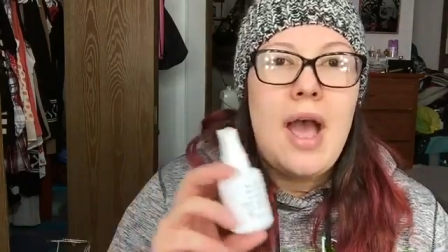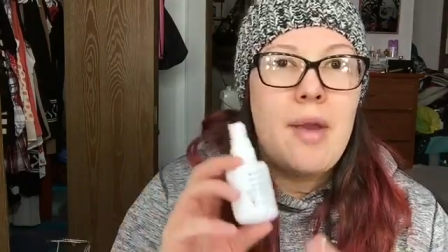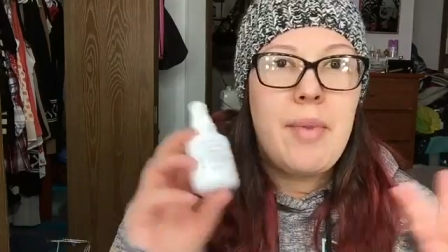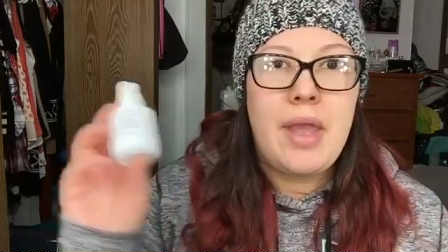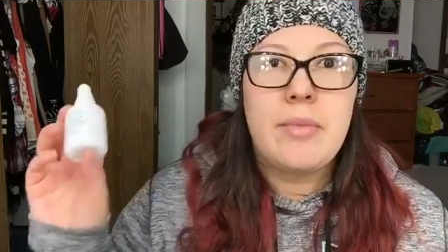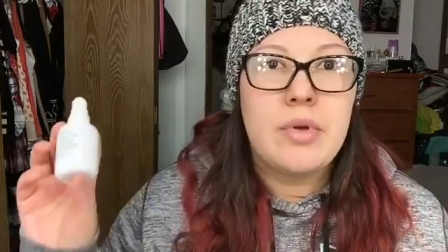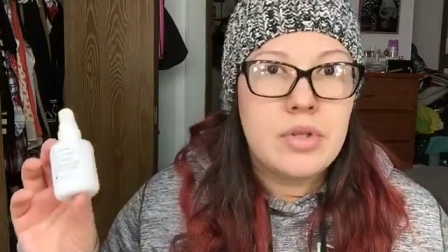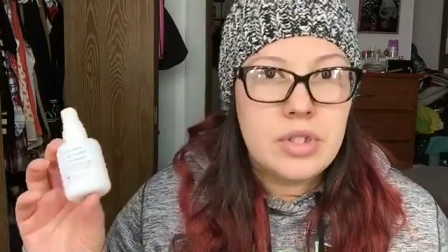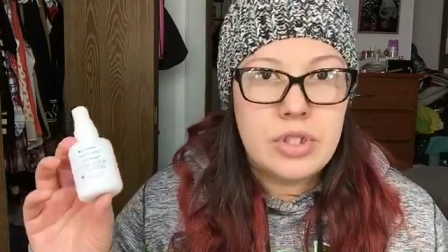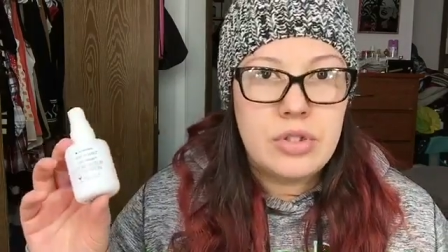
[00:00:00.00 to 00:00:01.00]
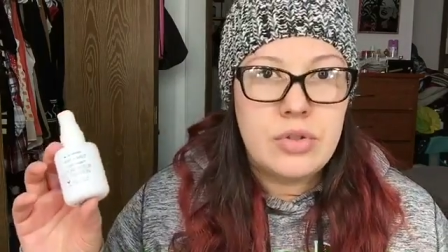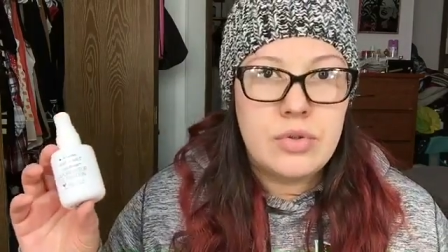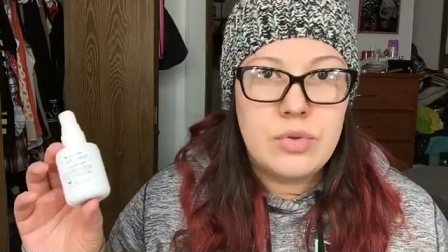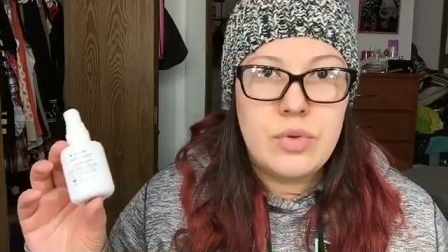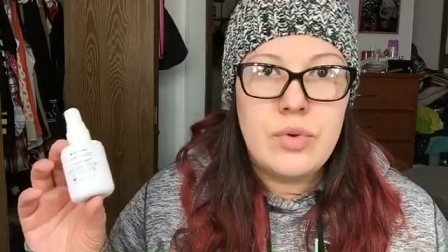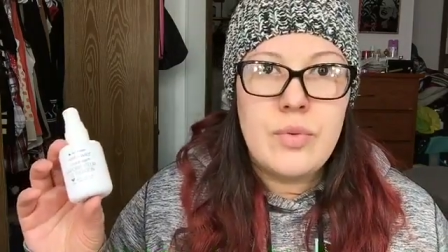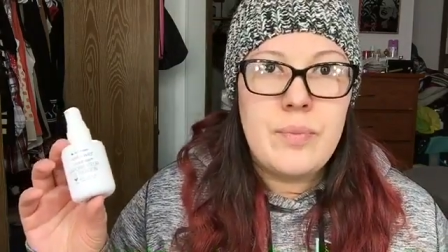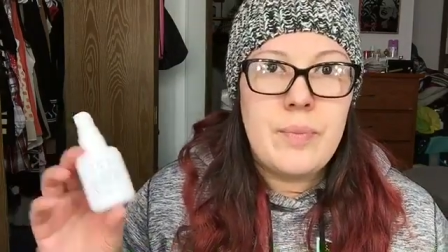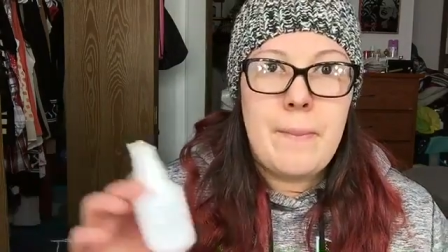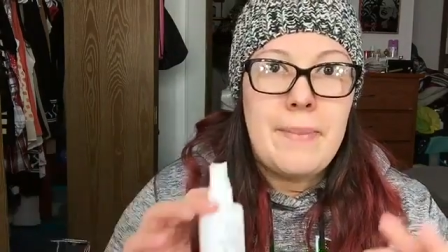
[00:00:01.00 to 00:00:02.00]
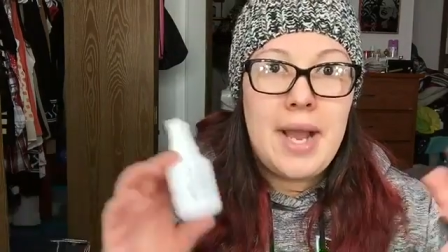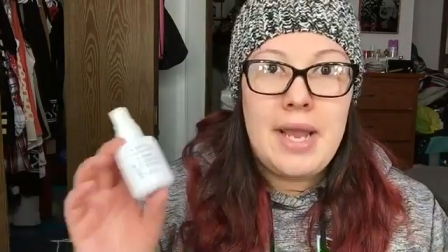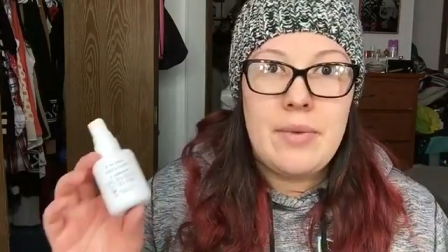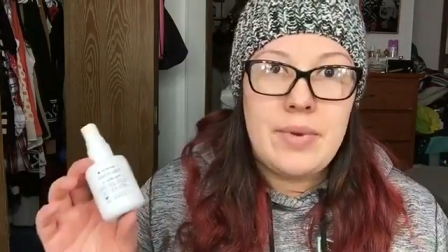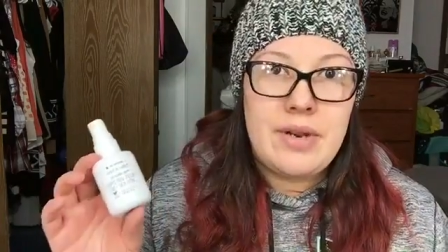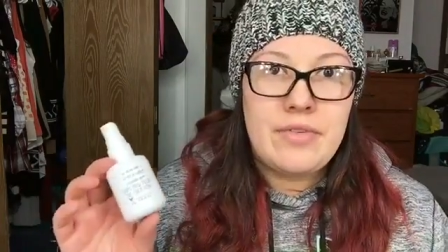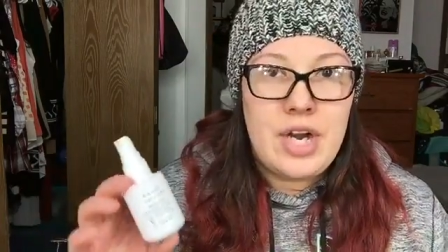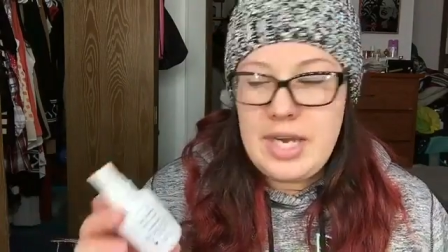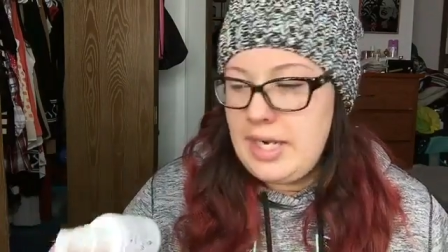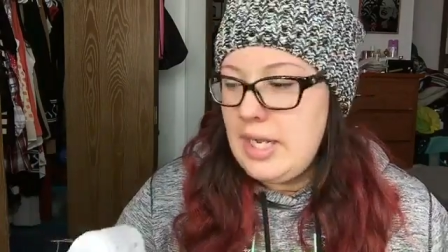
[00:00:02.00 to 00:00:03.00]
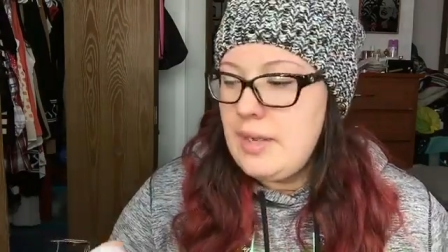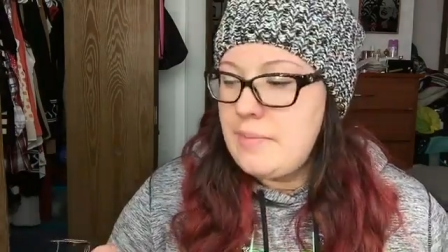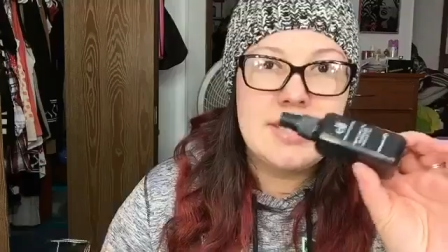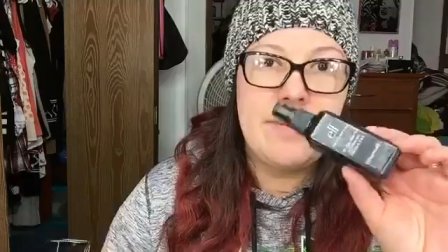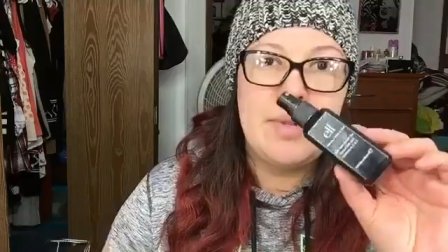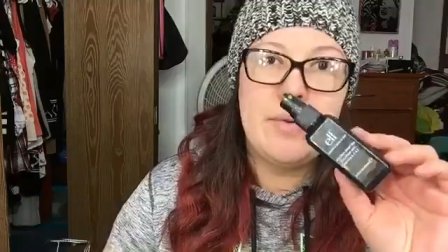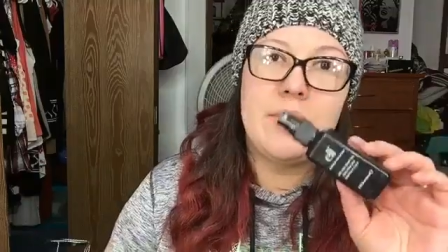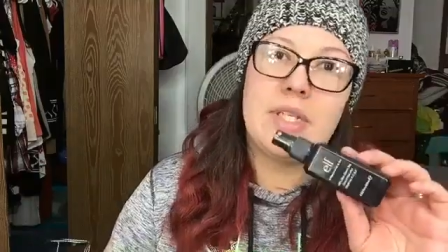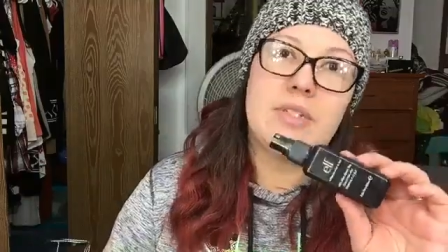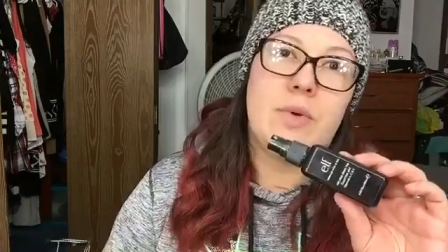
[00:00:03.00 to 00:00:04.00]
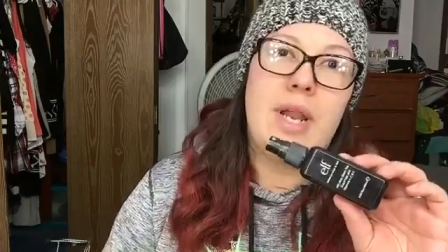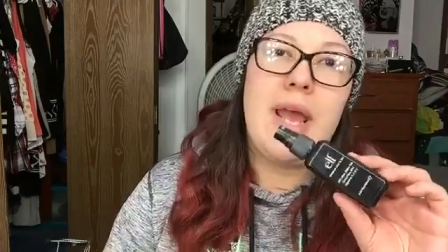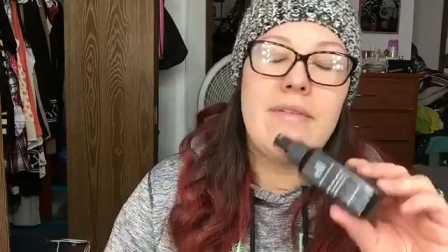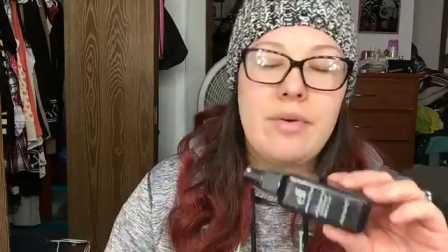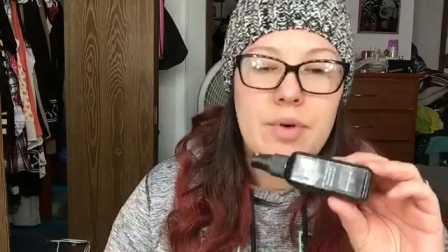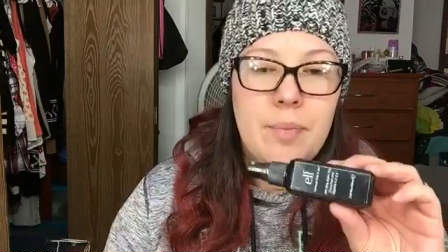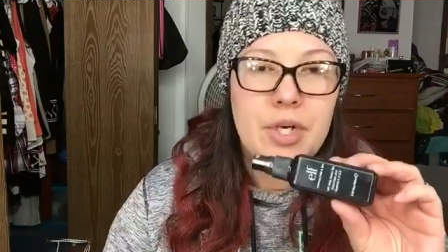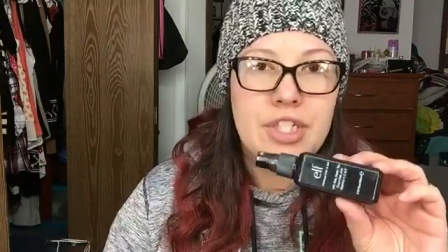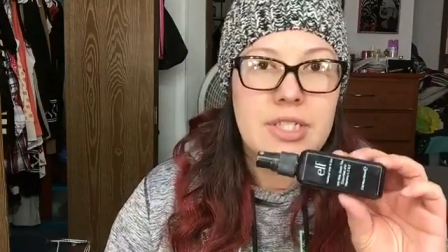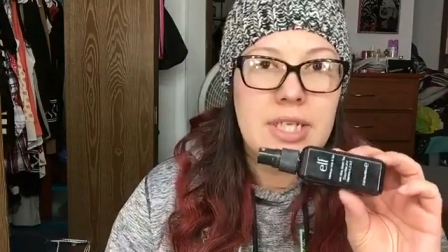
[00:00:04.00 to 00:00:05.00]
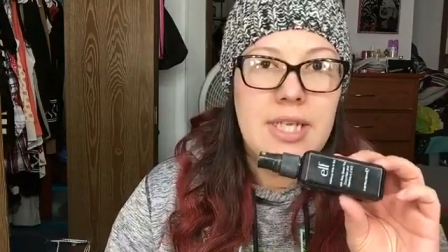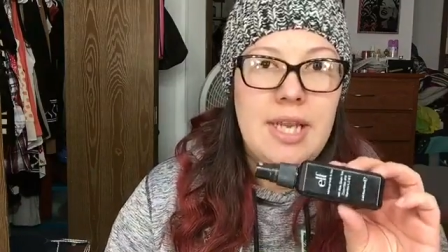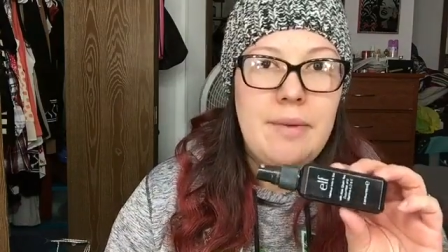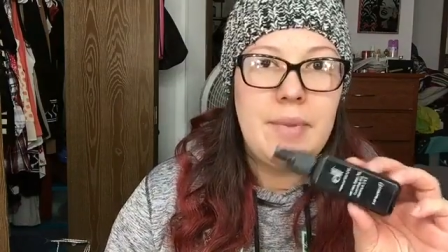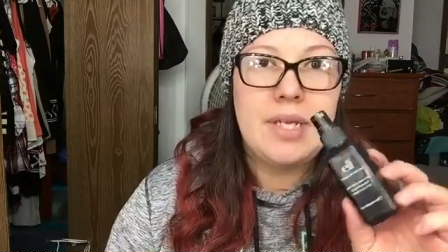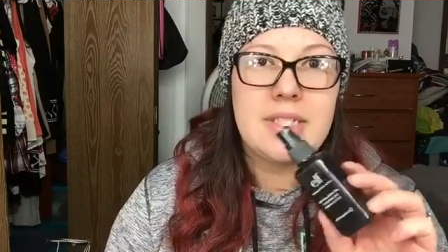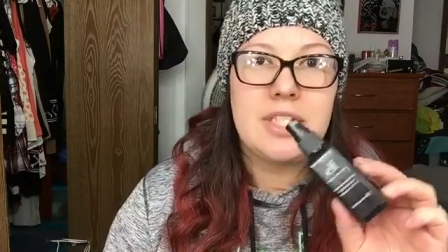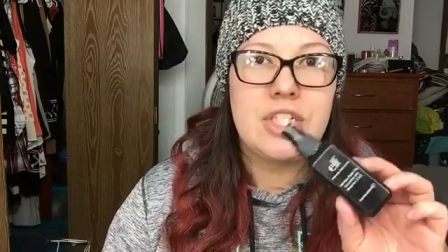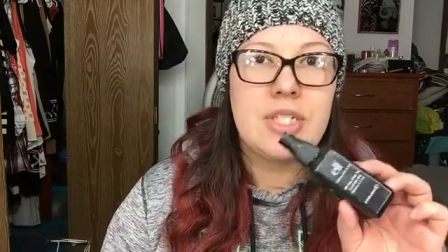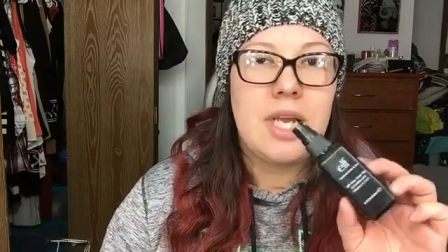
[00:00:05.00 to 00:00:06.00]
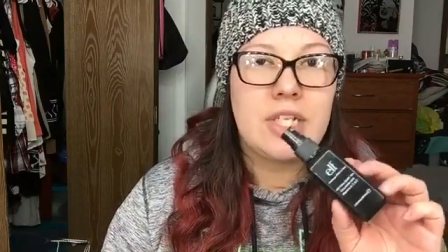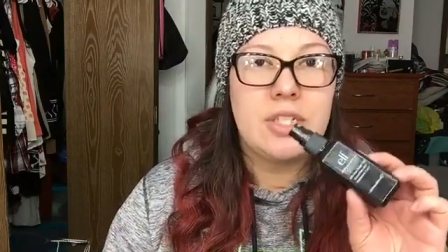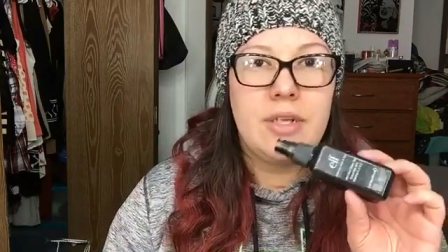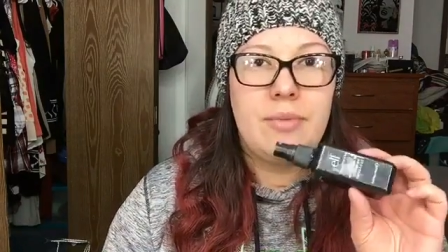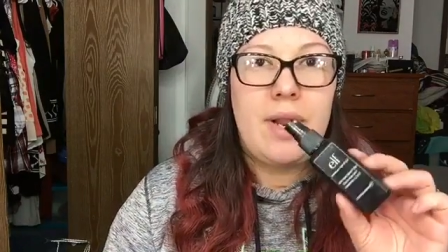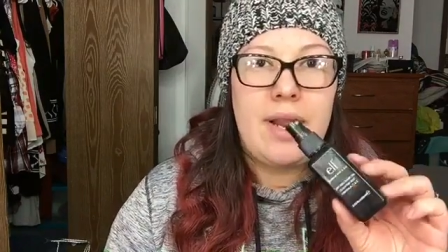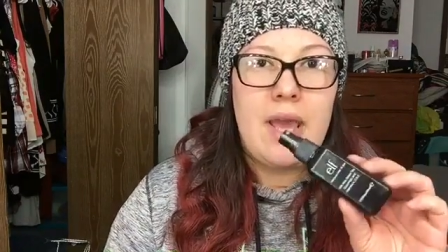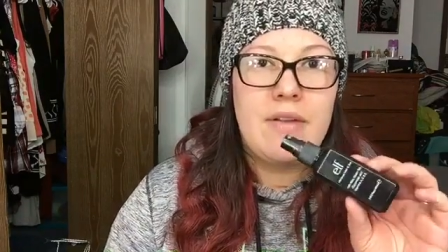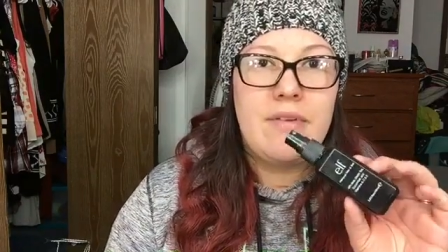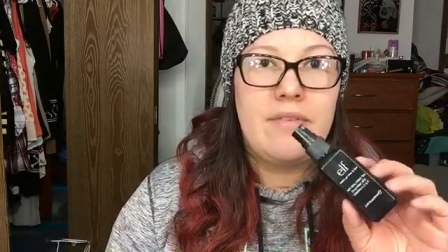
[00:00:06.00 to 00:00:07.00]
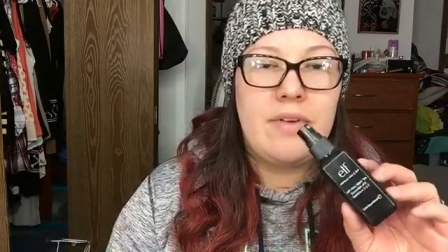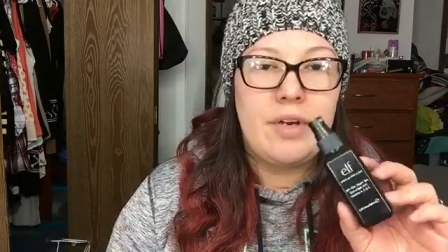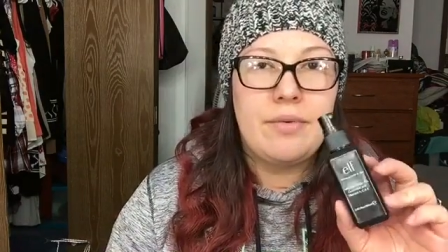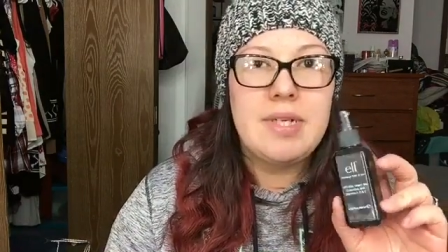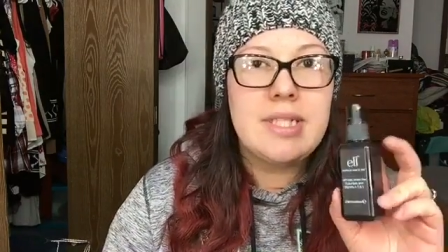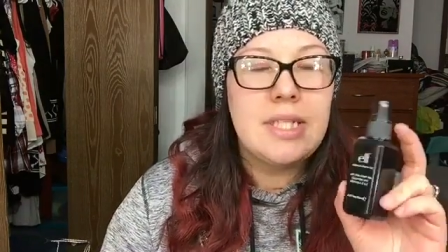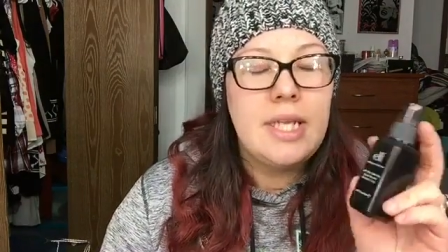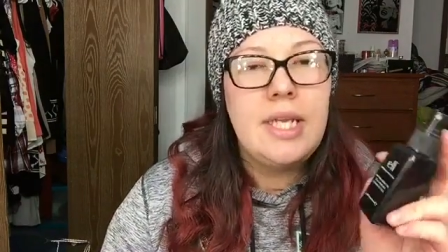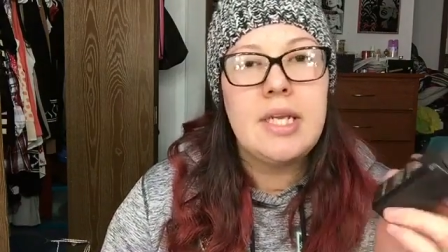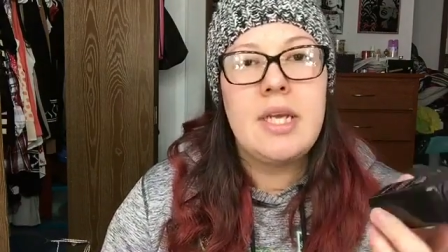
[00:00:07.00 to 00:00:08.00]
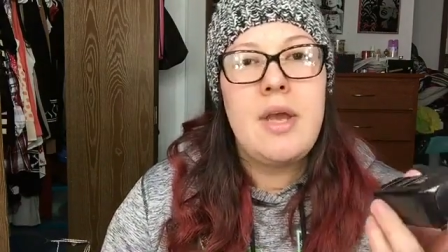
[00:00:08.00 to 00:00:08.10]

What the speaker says: I'm able to buy it whenever I need it. Same thing with this one. I haven't repurchased it yet because I just actually ran out of it very recently,